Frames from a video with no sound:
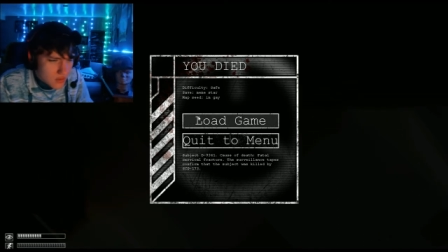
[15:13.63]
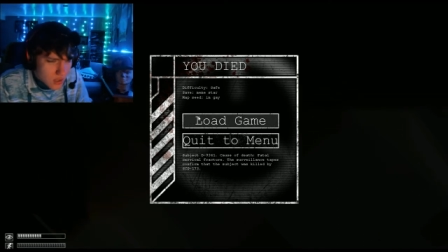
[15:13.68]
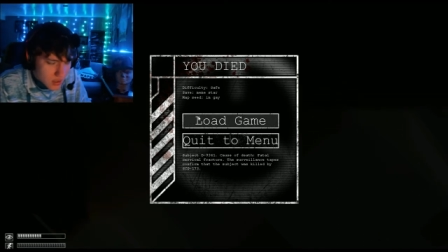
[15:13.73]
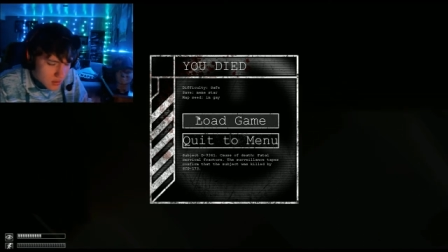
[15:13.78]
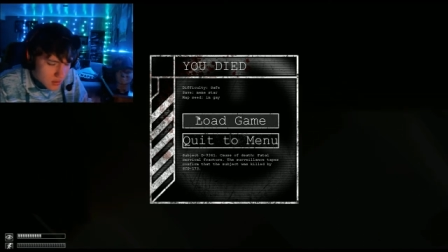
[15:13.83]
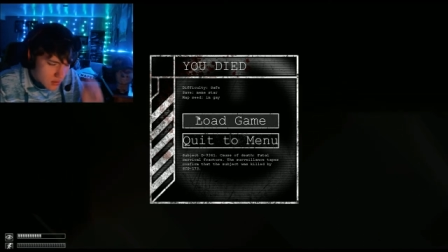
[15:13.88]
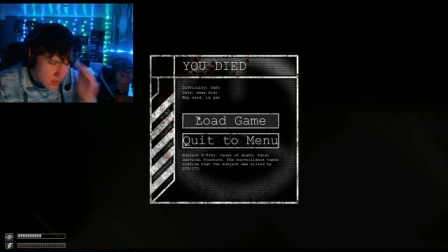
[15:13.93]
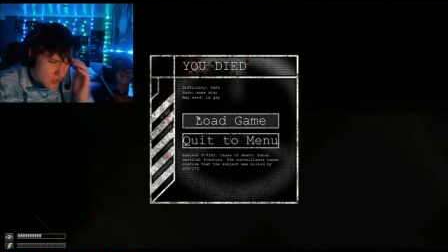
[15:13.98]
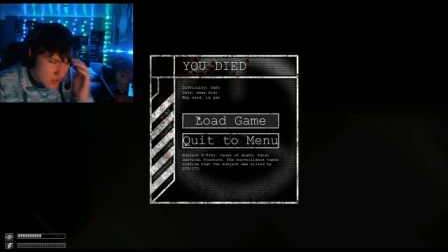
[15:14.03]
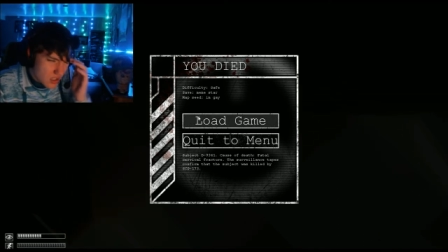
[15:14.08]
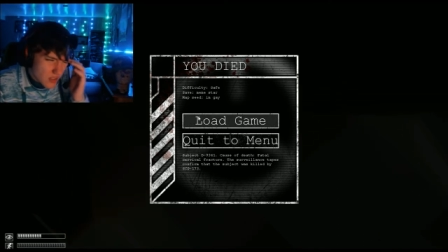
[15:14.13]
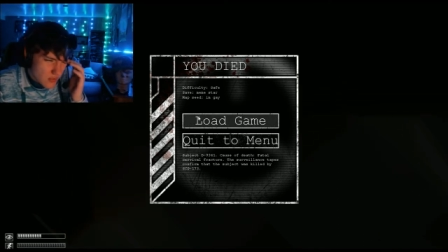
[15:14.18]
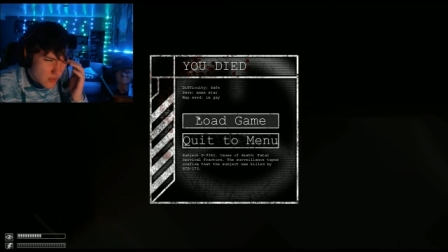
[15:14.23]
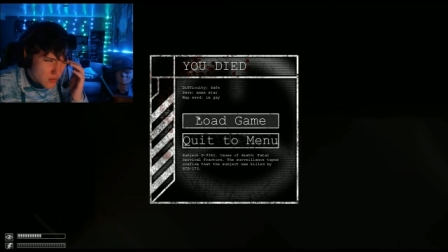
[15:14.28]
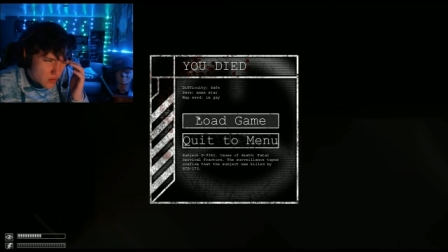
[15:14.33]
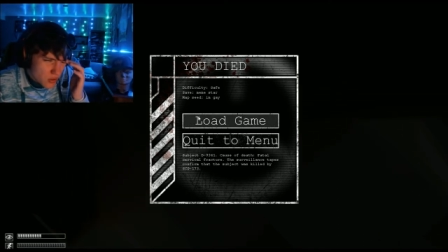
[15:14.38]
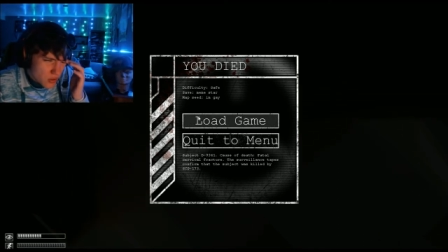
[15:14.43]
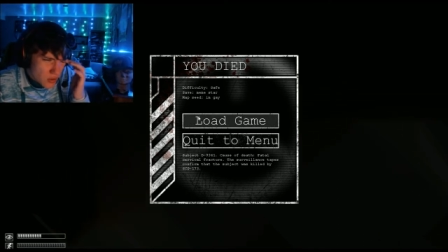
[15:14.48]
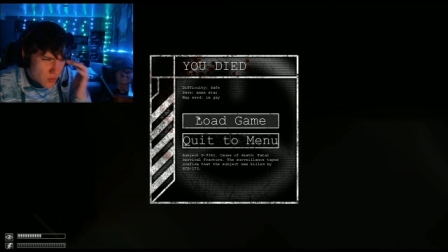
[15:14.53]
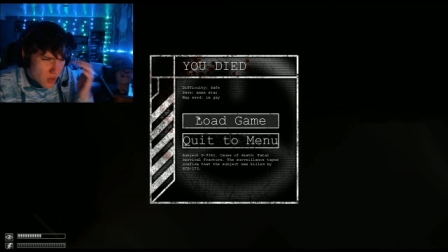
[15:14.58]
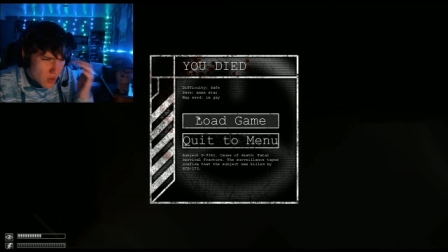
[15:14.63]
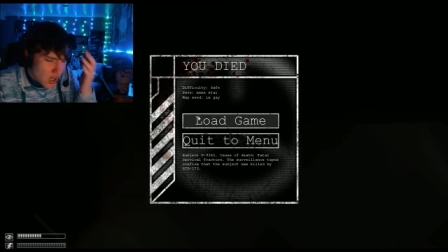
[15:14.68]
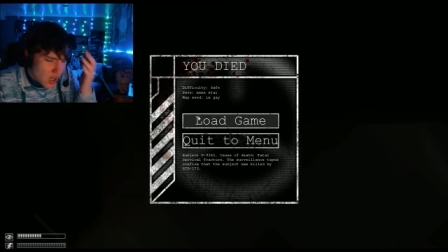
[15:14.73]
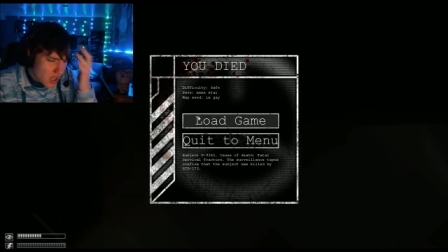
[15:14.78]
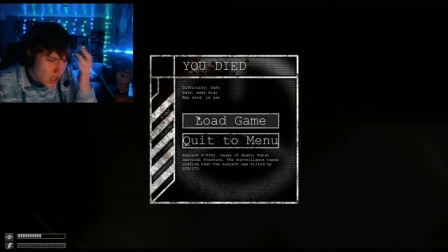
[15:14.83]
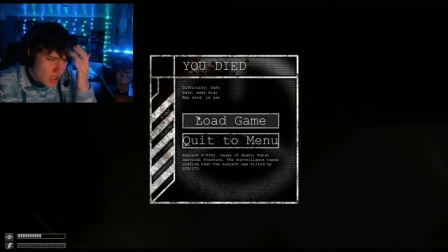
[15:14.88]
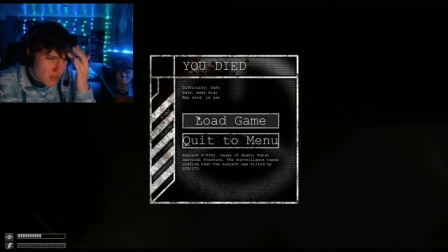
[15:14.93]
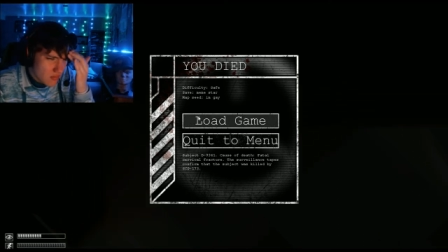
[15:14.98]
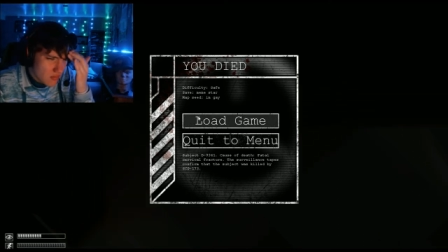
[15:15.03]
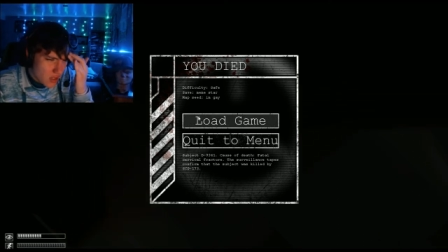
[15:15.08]
I never told you
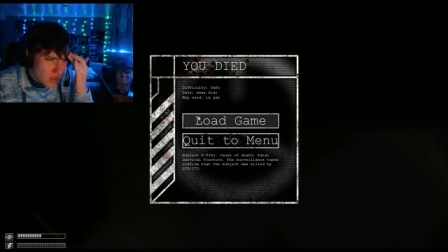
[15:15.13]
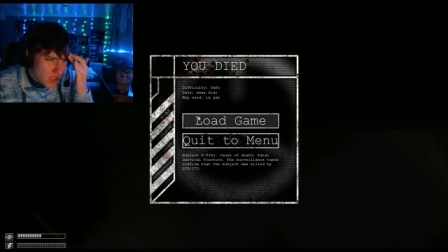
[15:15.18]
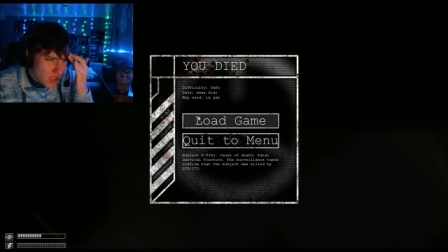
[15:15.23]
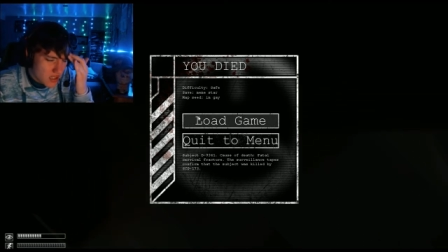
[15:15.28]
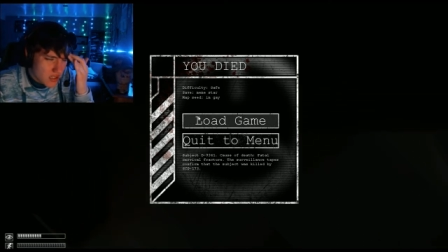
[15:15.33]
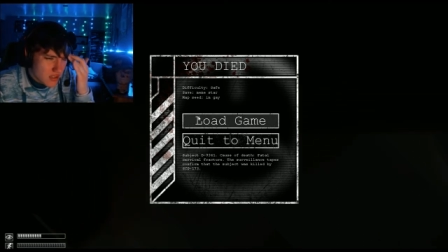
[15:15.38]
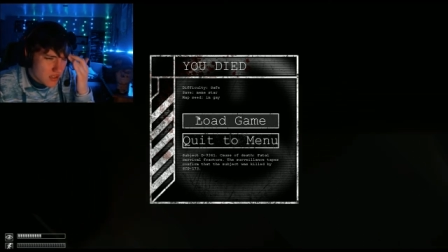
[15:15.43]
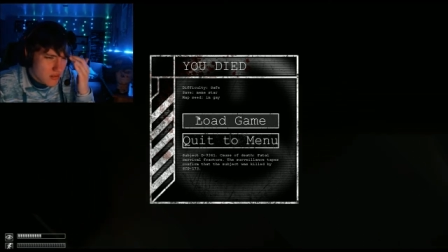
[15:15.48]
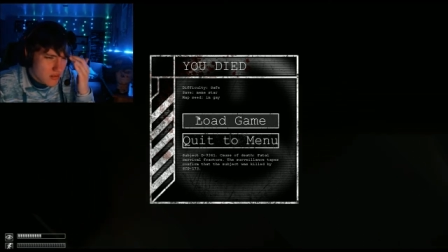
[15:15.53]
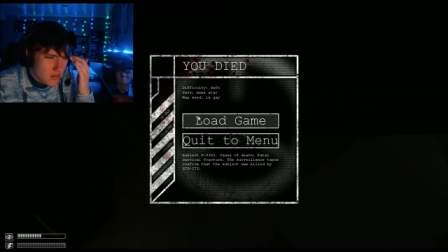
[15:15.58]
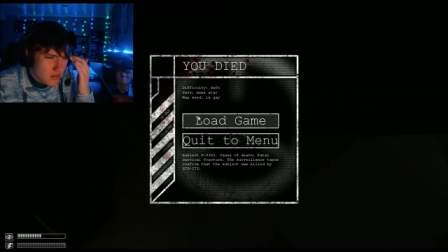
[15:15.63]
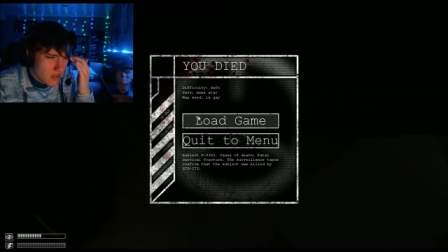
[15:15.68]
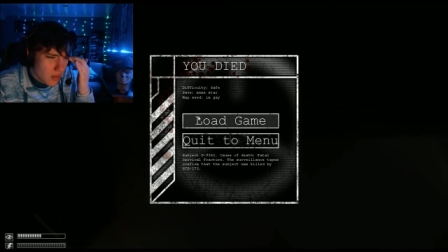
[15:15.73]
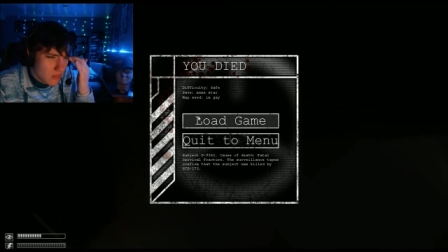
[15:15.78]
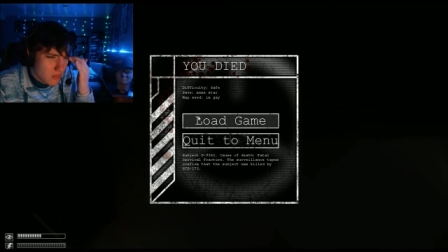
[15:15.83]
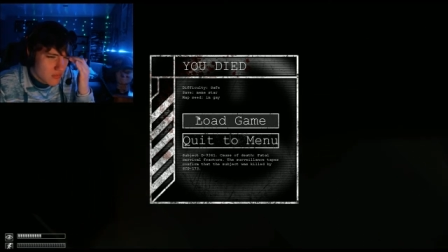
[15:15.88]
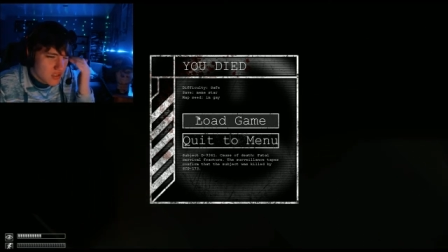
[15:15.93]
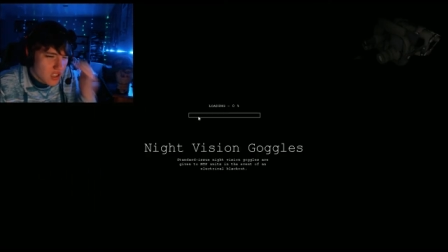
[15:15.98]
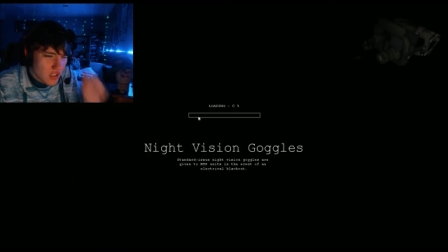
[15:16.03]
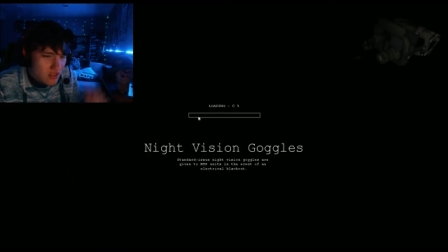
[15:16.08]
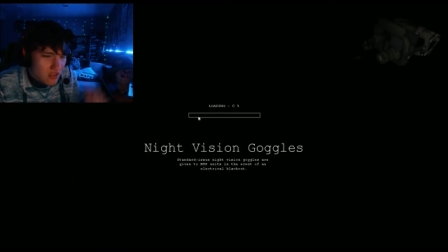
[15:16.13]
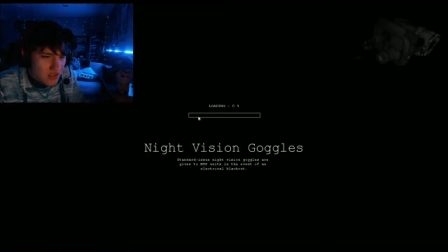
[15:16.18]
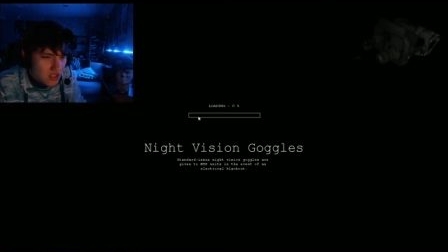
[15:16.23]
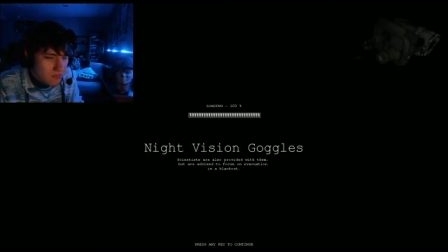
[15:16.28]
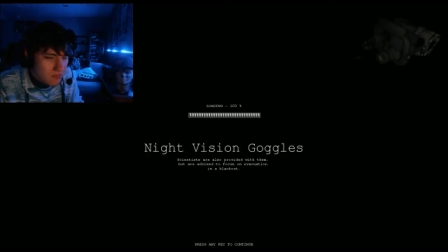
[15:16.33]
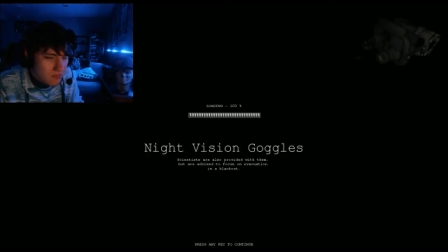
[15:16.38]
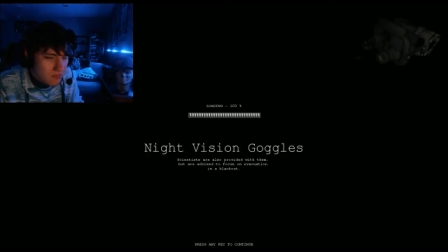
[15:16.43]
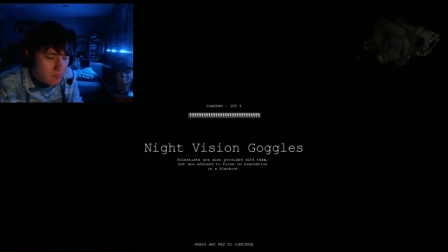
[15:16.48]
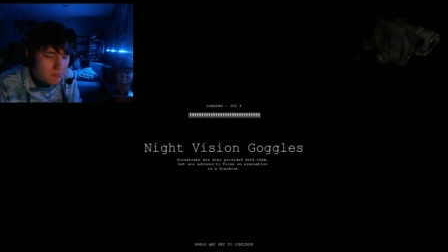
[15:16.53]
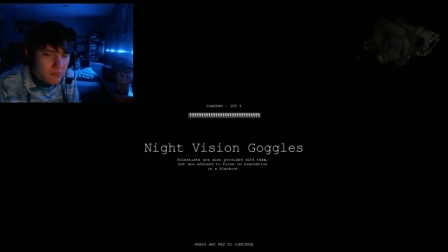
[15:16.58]
why I dumped
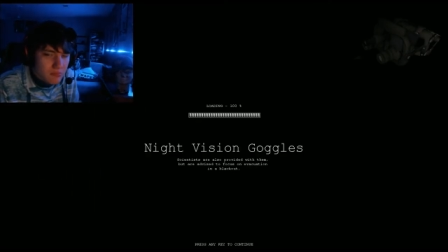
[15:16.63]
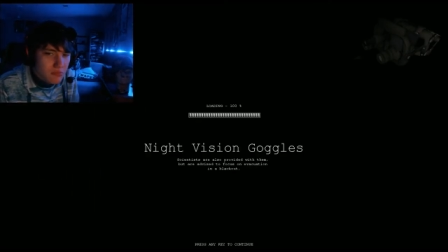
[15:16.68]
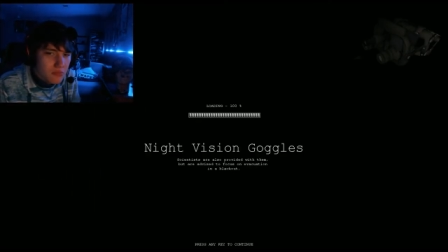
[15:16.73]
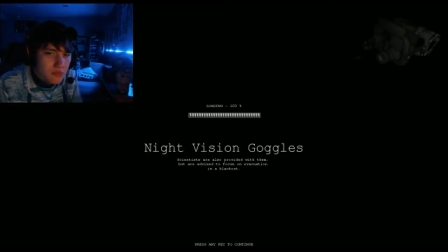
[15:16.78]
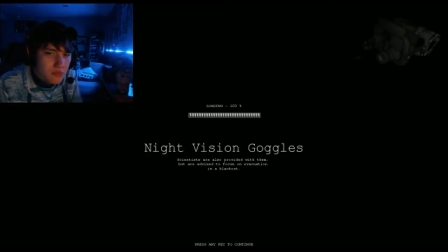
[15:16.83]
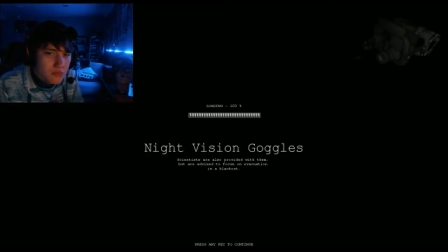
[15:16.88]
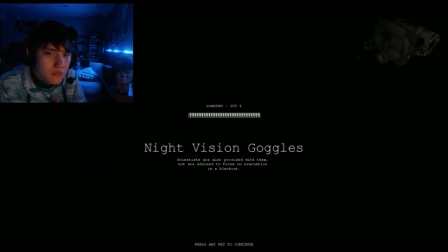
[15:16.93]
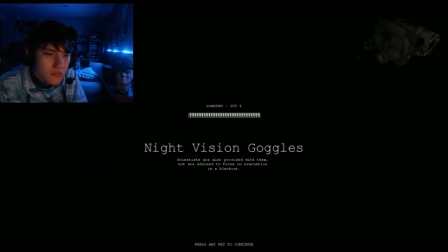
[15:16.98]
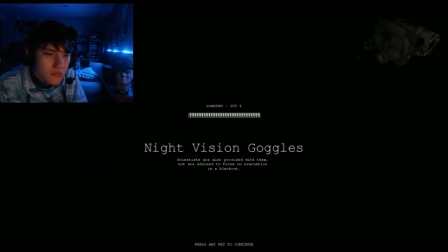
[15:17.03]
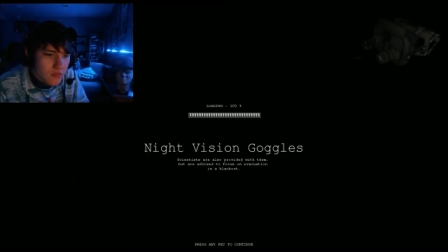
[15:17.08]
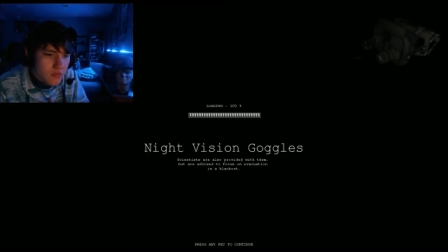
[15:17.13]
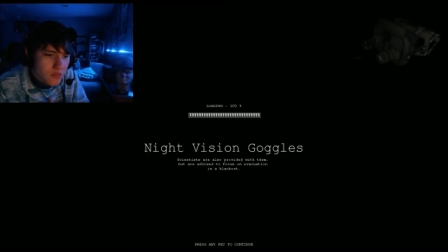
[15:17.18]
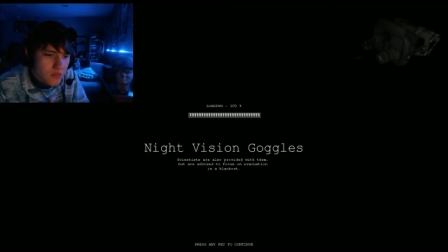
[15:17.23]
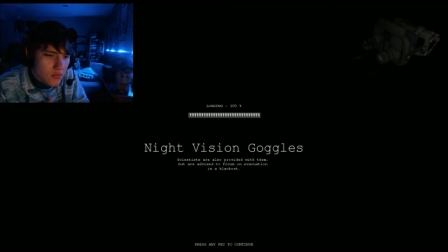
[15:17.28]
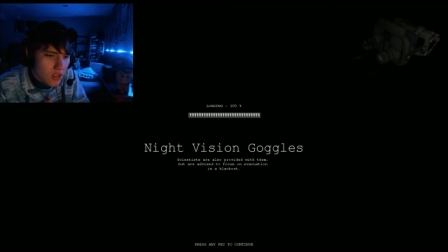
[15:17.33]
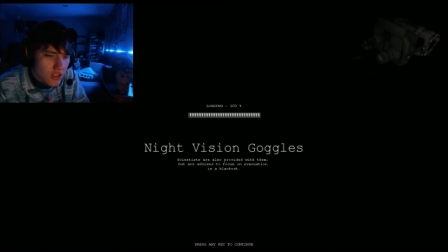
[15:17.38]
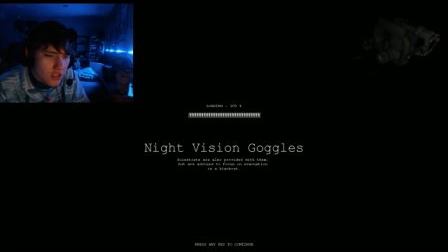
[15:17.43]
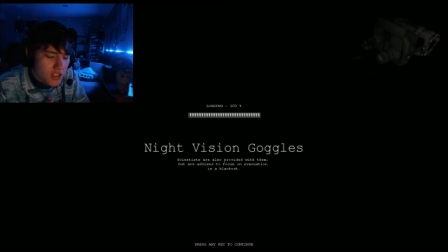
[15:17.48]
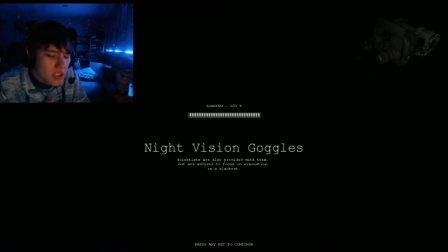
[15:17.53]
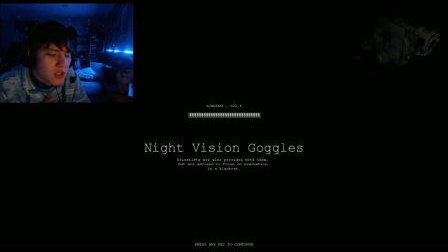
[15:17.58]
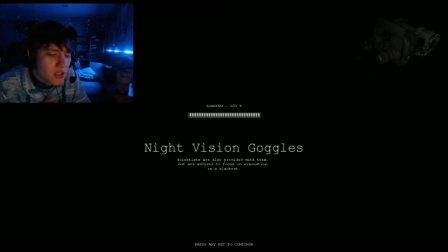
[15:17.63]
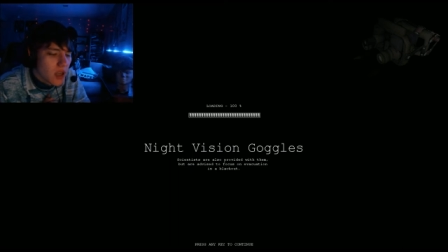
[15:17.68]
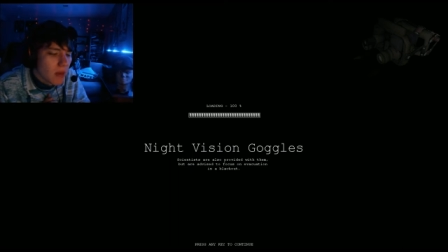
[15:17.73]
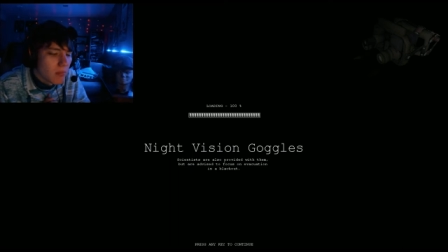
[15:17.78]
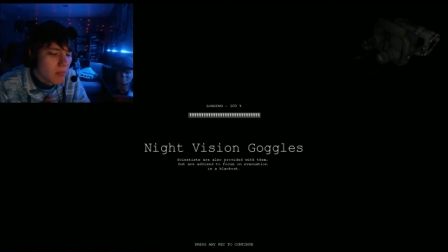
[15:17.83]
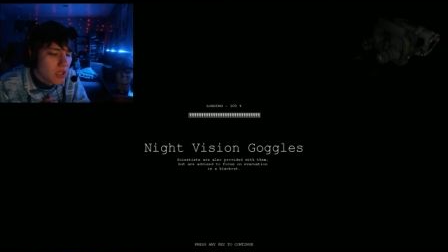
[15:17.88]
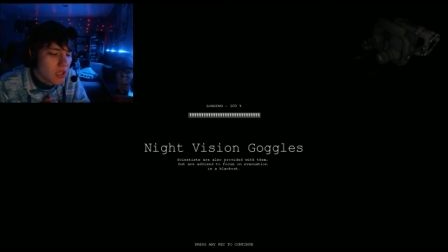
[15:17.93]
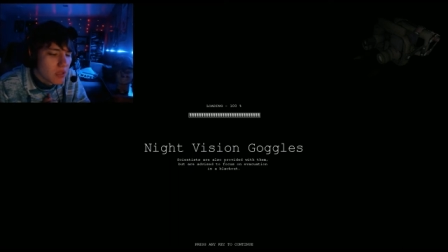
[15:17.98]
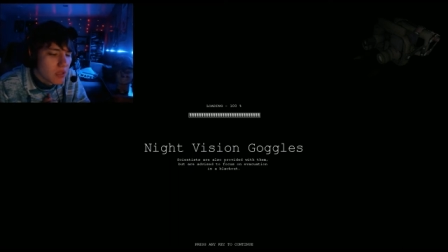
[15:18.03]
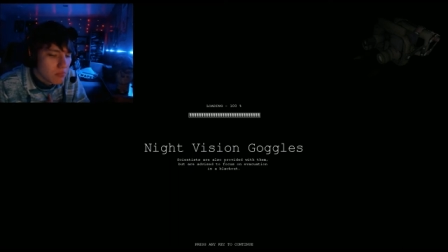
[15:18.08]
Chelsea. But she dumped me.